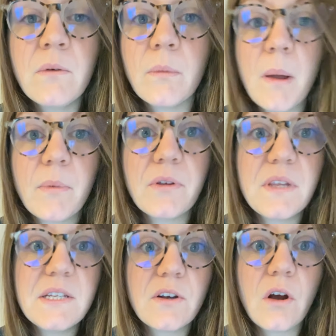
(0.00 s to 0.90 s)
Remember,
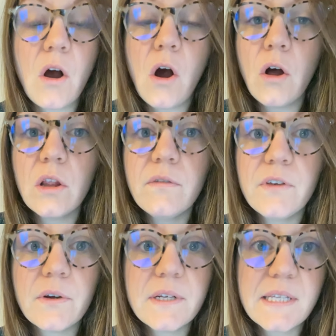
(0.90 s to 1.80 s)
these are all of
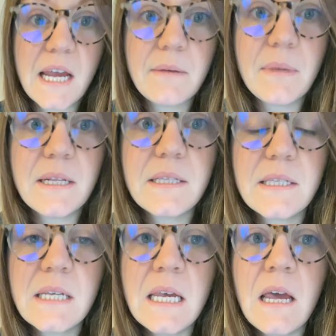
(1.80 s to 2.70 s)
your
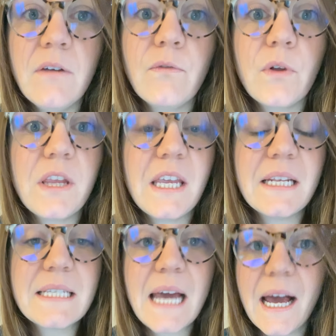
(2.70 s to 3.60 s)
assignments for the
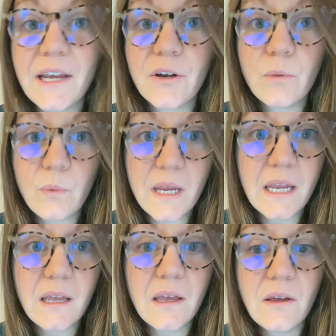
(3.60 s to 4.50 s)
entire
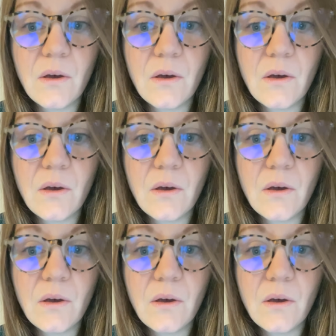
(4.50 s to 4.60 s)
week.